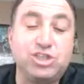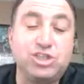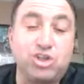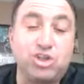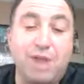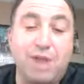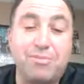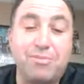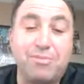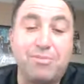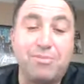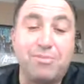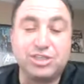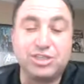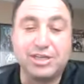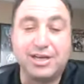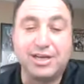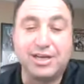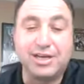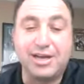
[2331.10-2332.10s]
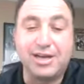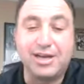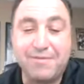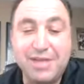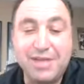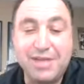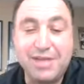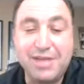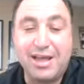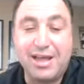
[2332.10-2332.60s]
Starbucks
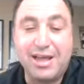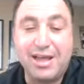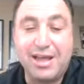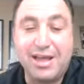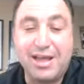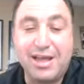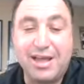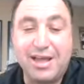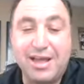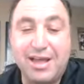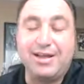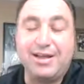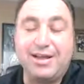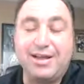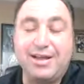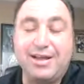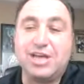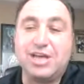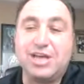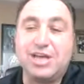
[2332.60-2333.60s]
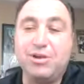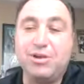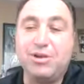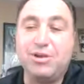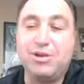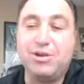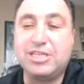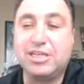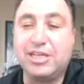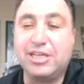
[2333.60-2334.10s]
has come
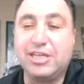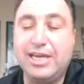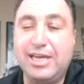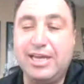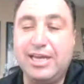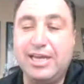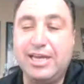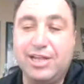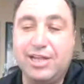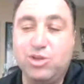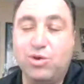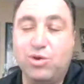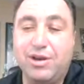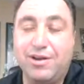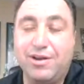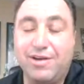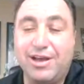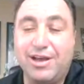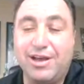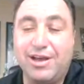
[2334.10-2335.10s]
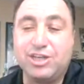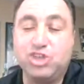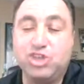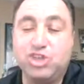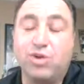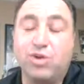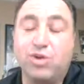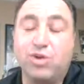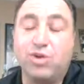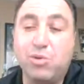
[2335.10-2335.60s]
in recently and doing
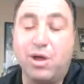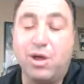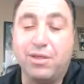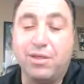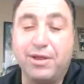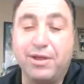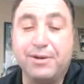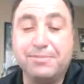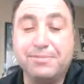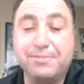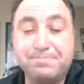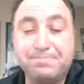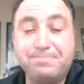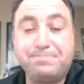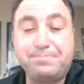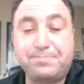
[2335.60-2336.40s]
extremely well there.